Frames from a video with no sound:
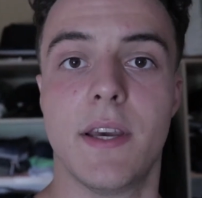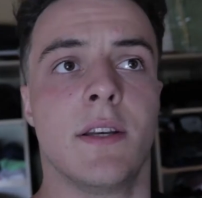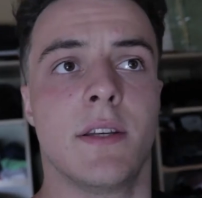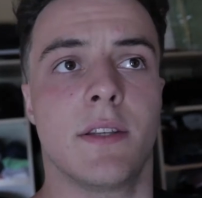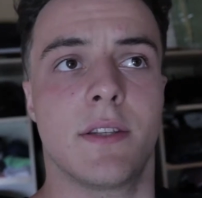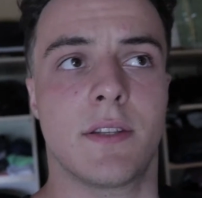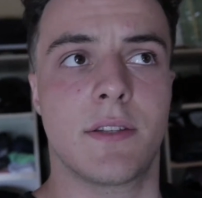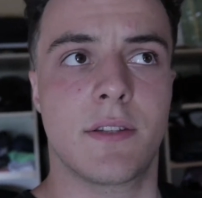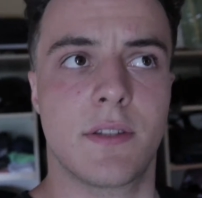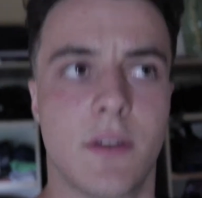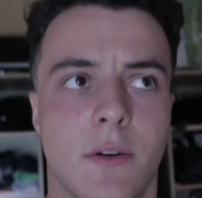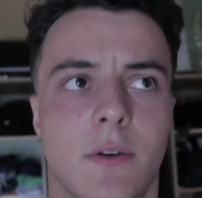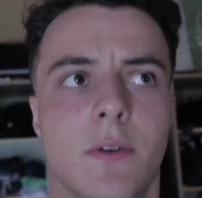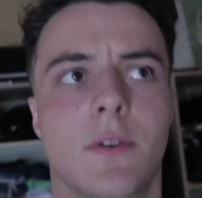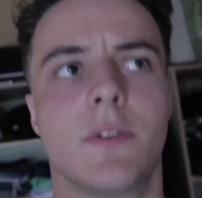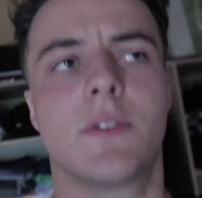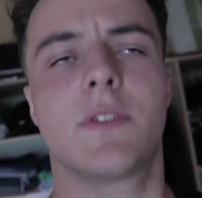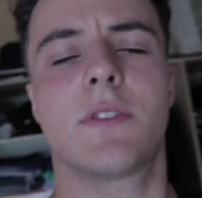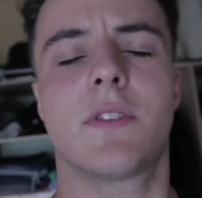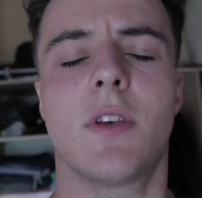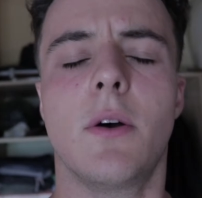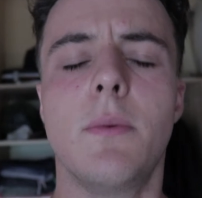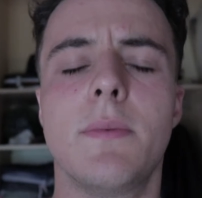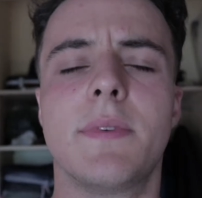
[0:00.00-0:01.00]
So
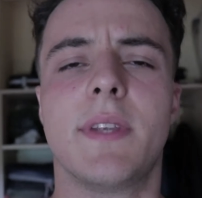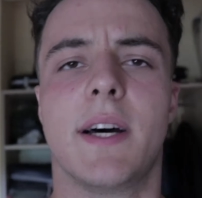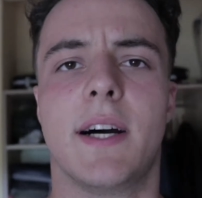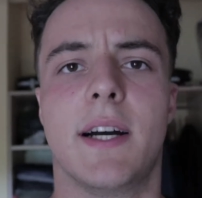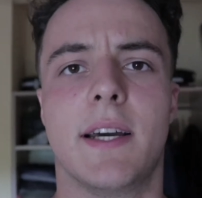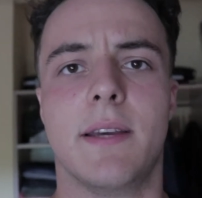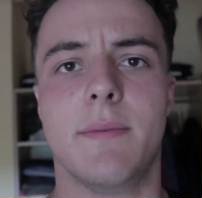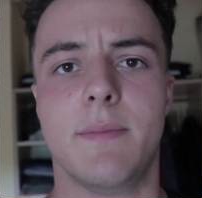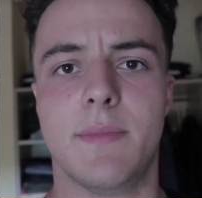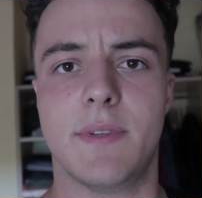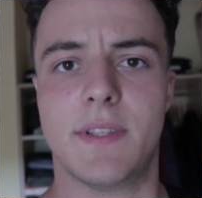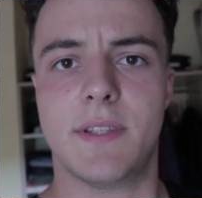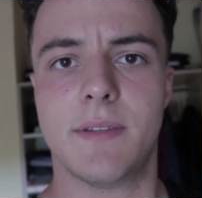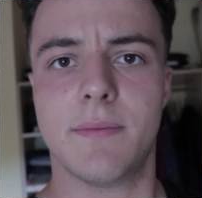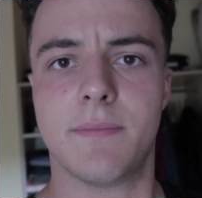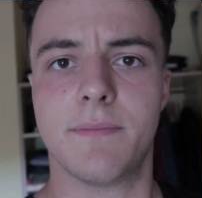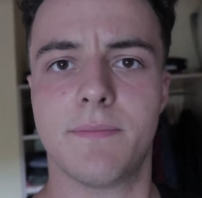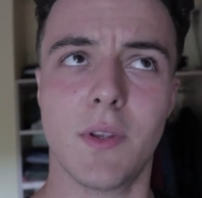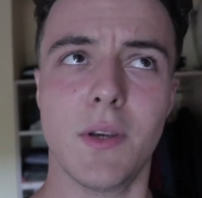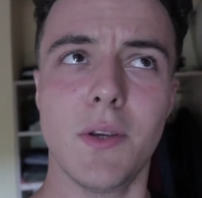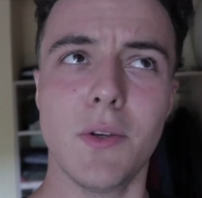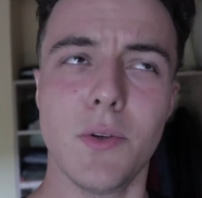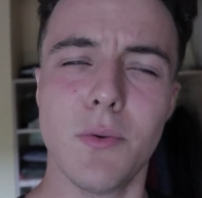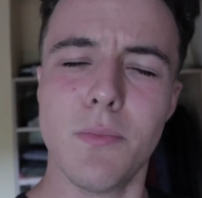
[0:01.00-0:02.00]
sometimes
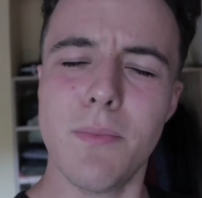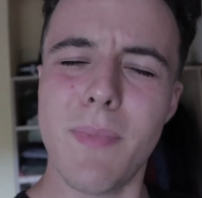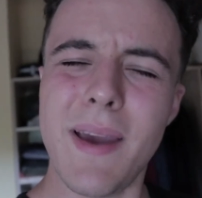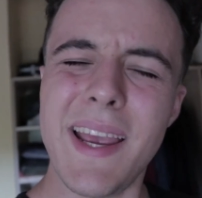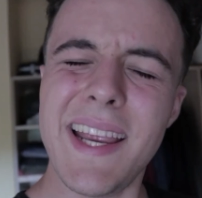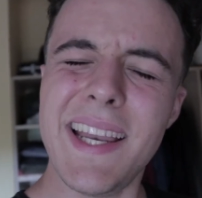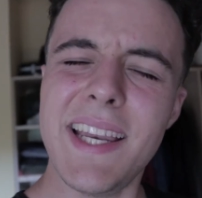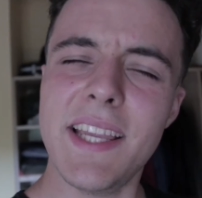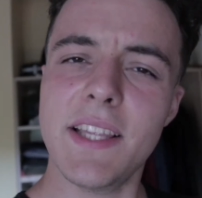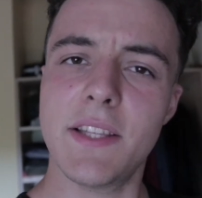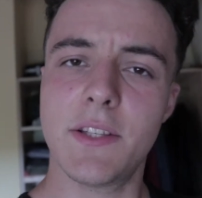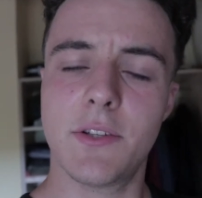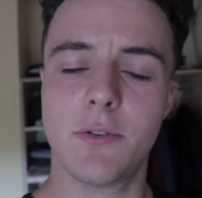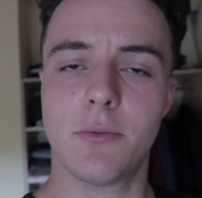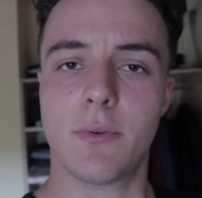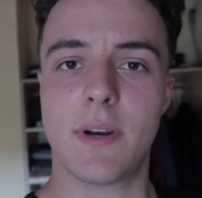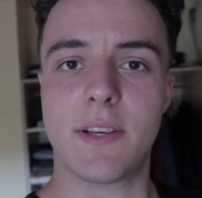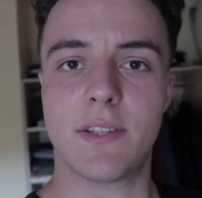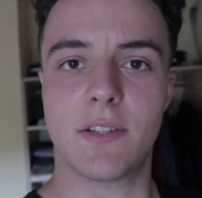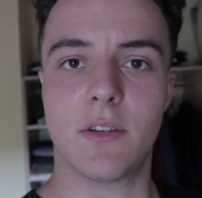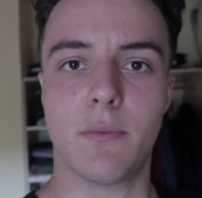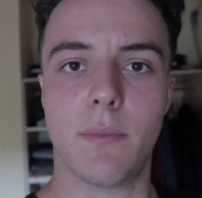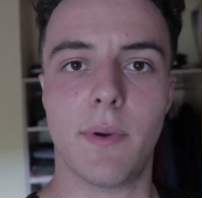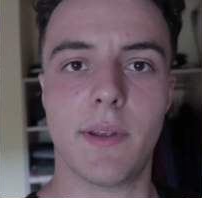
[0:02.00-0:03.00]
you may need to
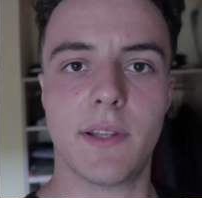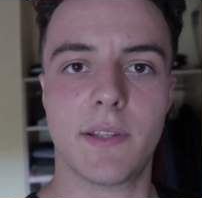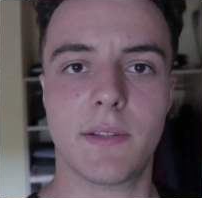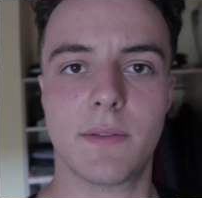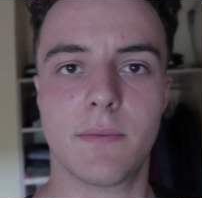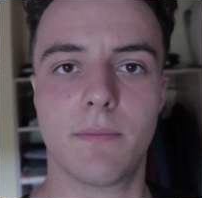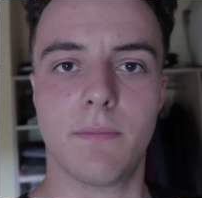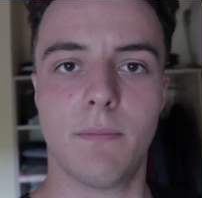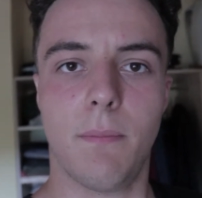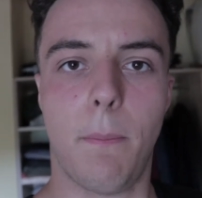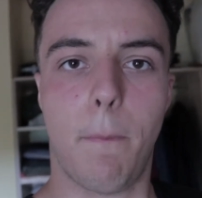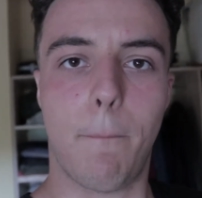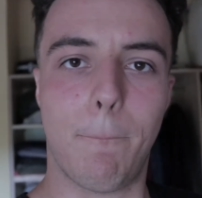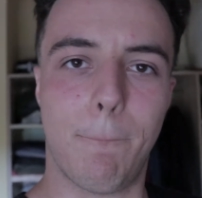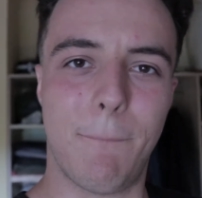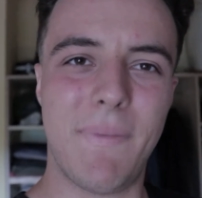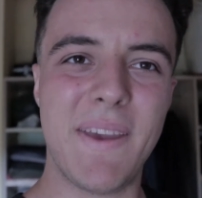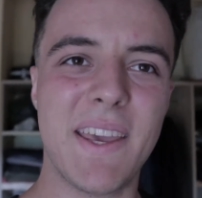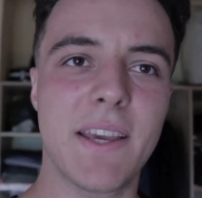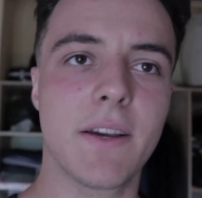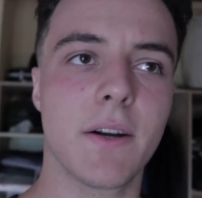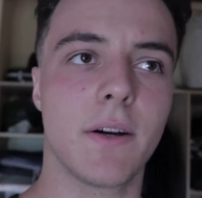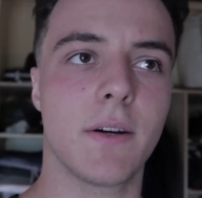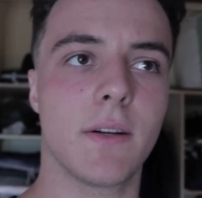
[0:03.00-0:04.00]
rest a bit
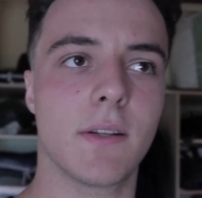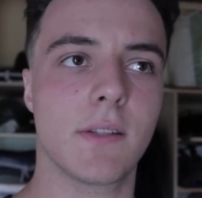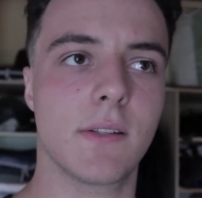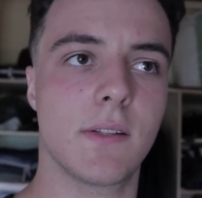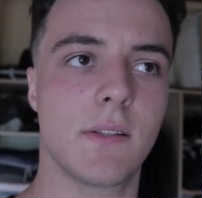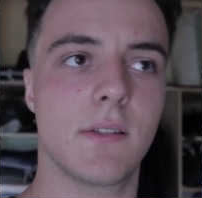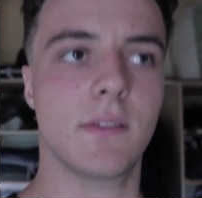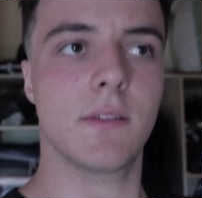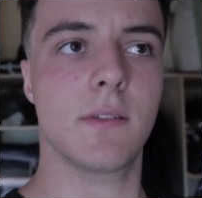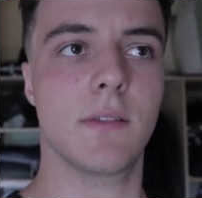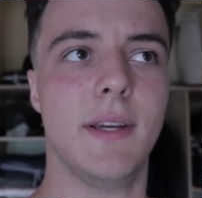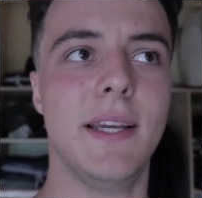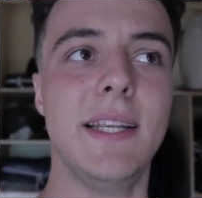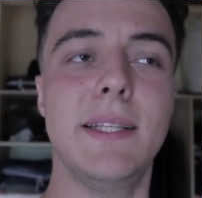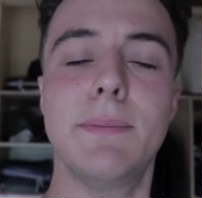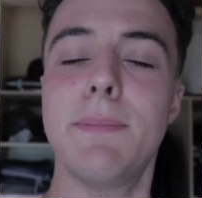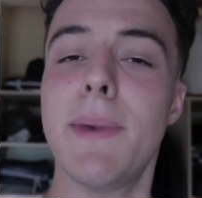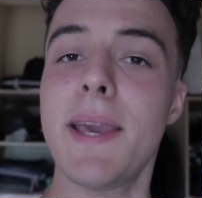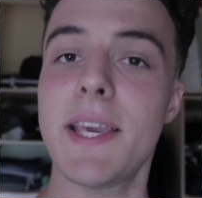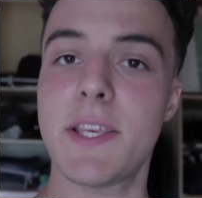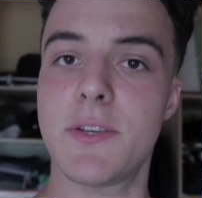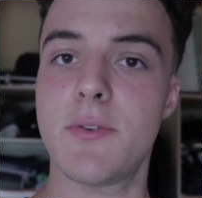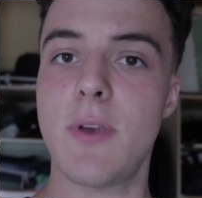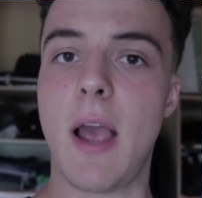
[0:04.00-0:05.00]
because it
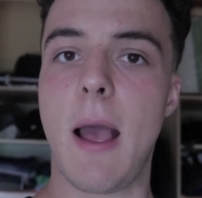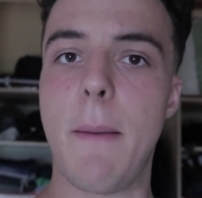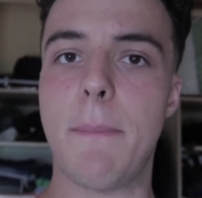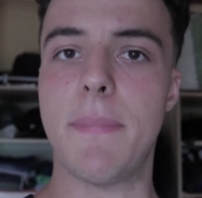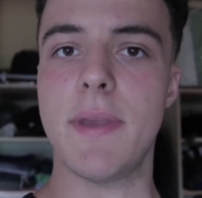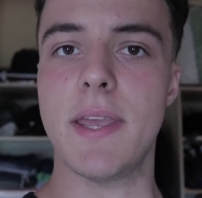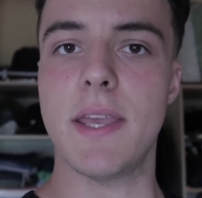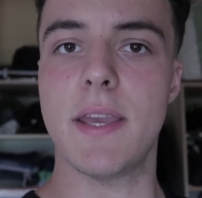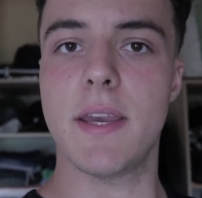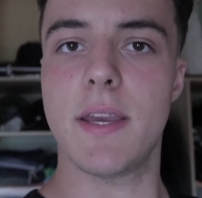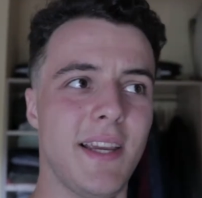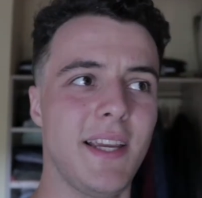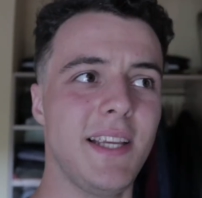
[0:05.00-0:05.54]
makes you happy.